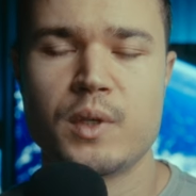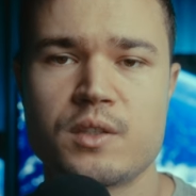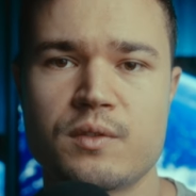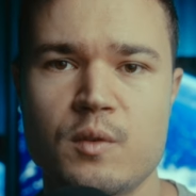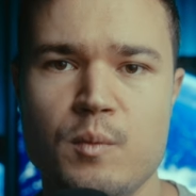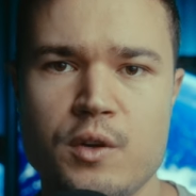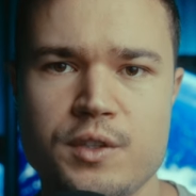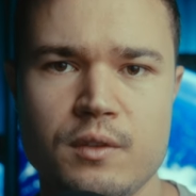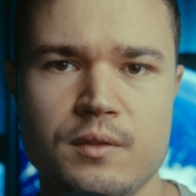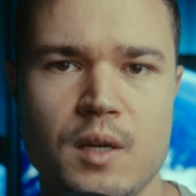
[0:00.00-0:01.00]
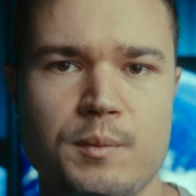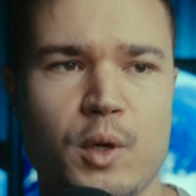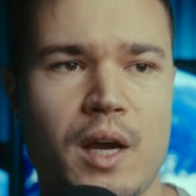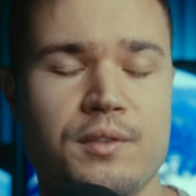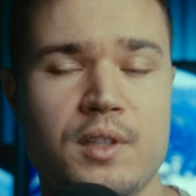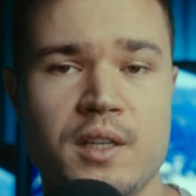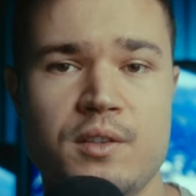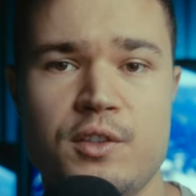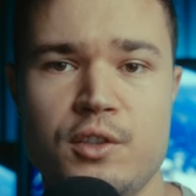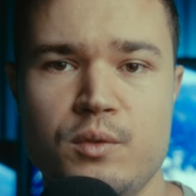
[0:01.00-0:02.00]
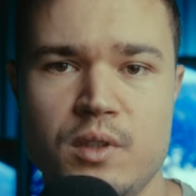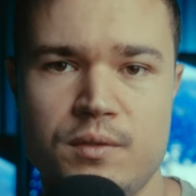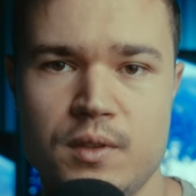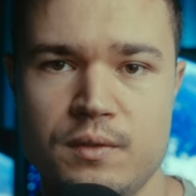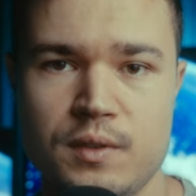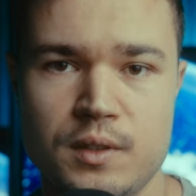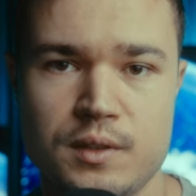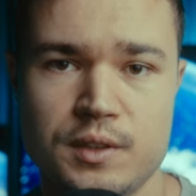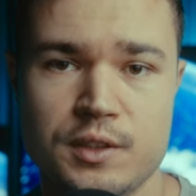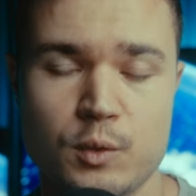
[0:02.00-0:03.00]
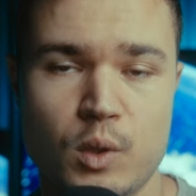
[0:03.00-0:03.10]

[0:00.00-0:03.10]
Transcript: Because for most of them you have to get two different filters,